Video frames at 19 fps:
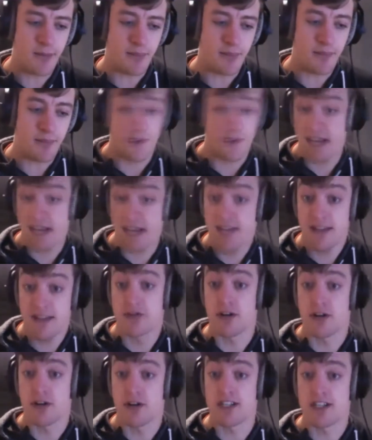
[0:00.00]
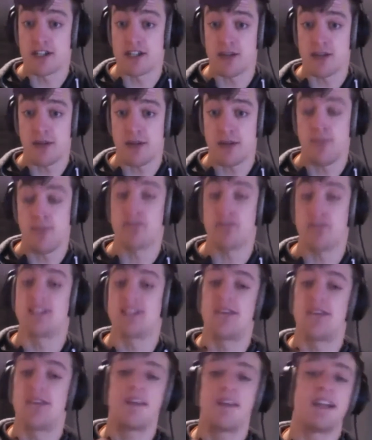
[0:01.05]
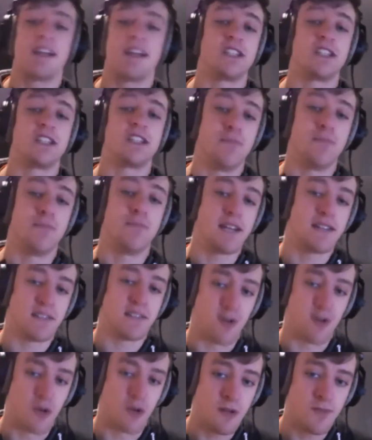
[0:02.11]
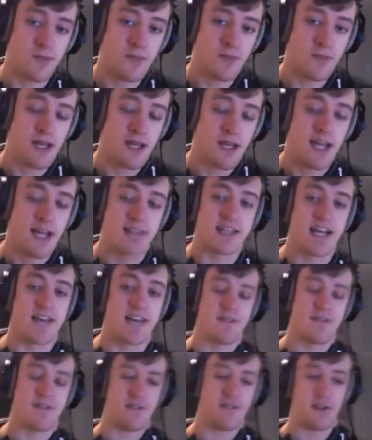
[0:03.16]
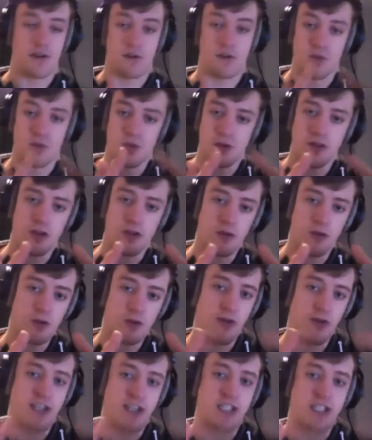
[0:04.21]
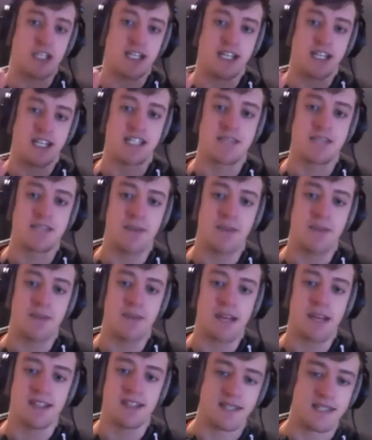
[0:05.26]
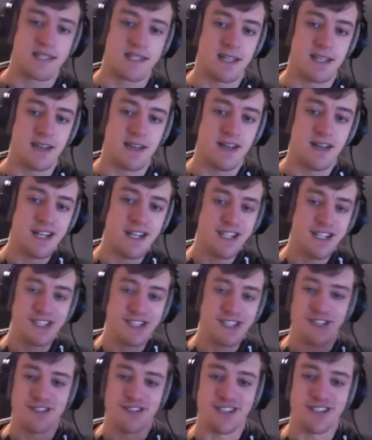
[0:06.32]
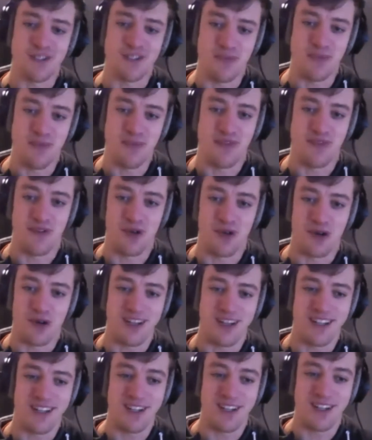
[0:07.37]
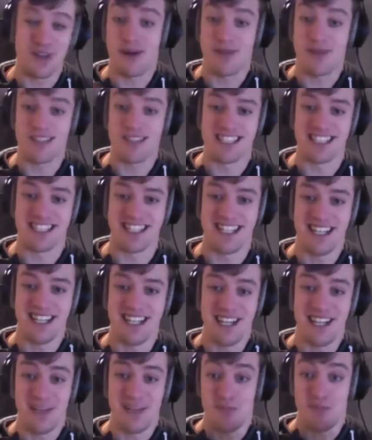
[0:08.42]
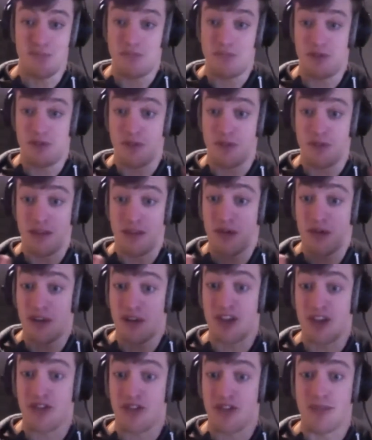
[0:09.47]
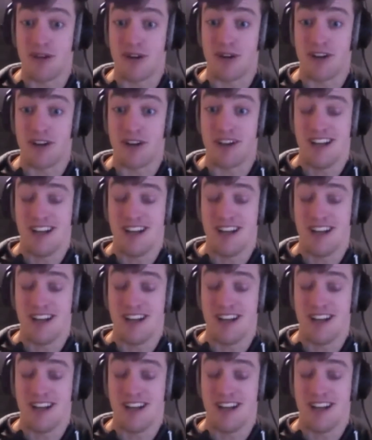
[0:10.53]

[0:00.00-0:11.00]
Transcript: They do a great job, but to have that actually baked into core and to have what you're actually expecting to see showed to you before you publish it to be a pretty good mirror